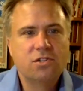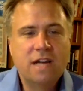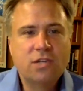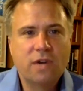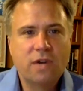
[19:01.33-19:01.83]

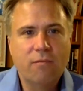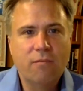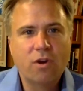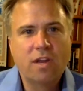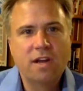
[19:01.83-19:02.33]
that's what I'm
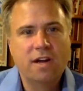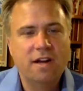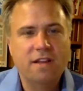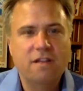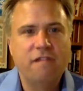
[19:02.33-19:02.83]
working
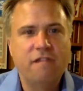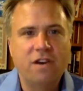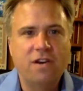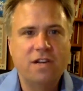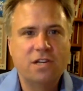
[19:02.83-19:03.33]
on. And there are
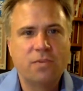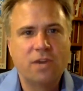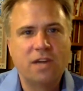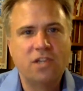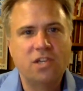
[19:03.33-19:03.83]
various
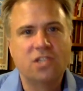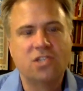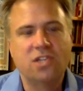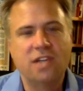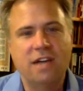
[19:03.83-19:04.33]

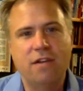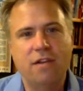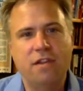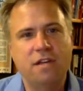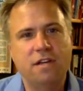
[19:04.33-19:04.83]
projects now,
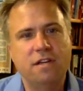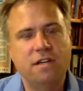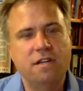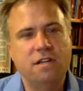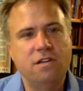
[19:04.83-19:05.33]

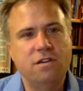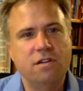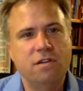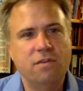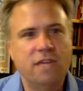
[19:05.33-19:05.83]

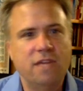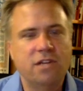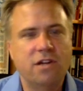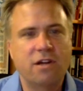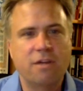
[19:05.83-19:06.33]
that we can
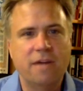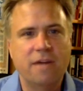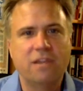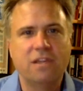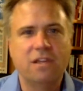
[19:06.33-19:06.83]
talk
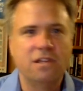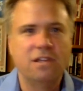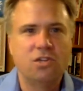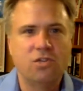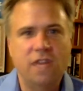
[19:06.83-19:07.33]
about.
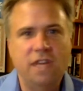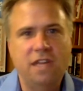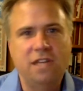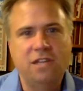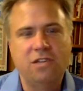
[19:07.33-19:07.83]
The
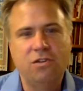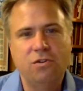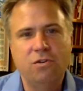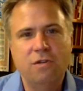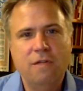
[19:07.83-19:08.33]
treaty
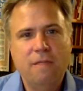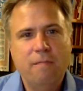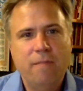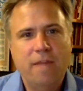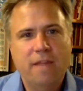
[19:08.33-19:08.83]
to
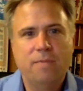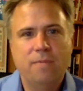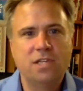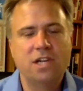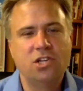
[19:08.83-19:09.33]
ban the
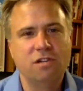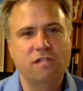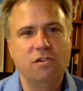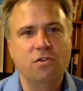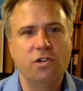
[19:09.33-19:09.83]
possession
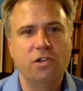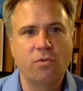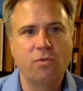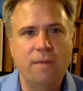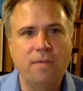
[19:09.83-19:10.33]
of nuclear
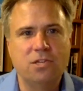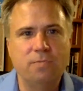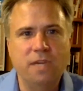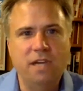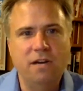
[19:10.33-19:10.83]
weapons
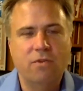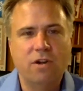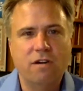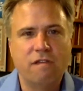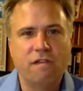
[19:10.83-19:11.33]
being a
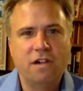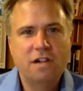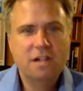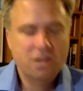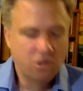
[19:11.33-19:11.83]
wonderful
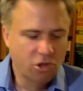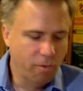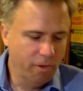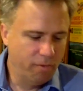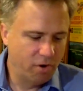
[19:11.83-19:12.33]

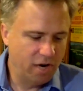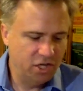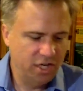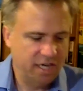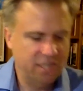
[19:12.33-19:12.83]
global
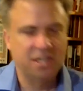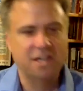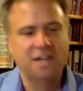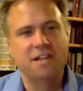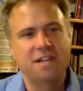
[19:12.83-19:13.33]
project,
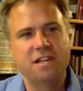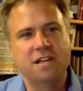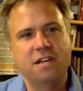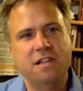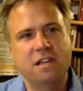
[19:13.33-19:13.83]

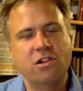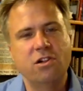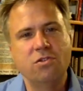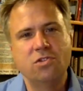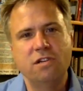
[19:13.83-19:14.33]
the
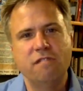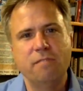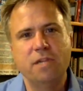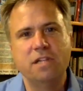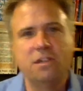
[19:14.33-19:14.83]
closing of
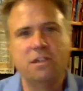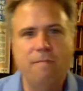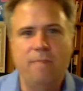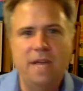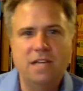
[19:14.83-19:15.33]

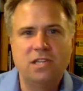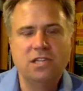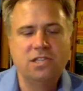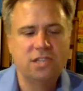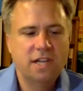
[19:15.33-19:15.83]
military
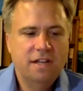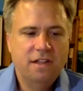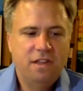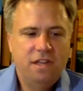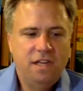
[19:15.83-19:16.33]
bases,
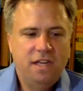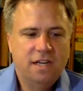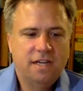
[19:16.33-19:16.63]
the